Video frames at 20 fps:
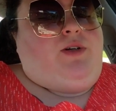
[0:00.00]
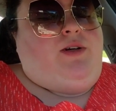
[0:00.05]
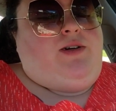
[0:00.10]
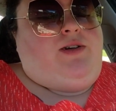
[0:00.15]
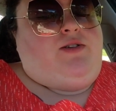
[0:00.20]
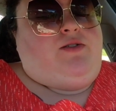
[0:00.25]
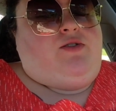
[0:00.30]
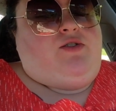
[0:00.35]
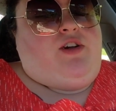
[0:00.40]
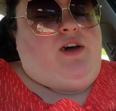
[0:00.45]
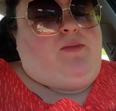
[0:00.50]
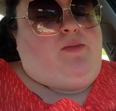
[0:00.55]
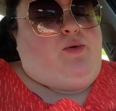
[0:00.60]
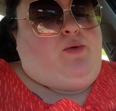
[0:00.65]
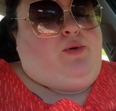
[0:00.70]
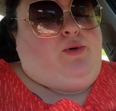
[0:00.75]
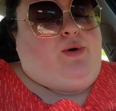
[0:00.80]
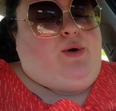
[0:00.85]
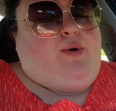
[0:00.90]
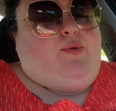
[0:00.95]
I need to stop
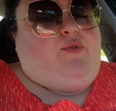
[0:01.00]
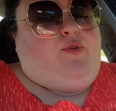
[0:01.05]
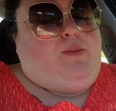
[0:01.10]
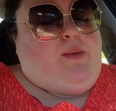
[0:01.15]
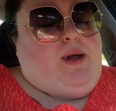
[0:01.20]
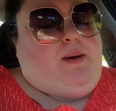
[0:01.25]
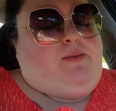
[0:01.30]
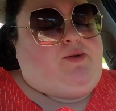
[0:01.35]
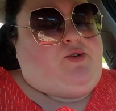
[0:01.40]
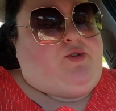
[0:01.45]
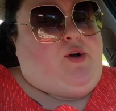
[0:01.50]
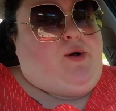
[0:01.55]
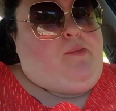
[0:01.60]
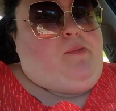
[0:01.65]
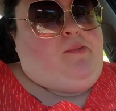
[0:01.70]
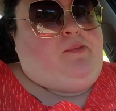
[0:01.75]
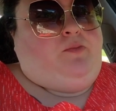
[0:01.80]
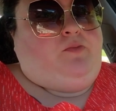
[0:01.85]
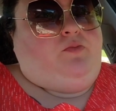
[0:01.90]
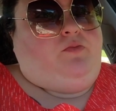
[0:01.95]
ordering from
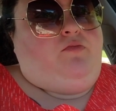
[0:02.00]
Amazon.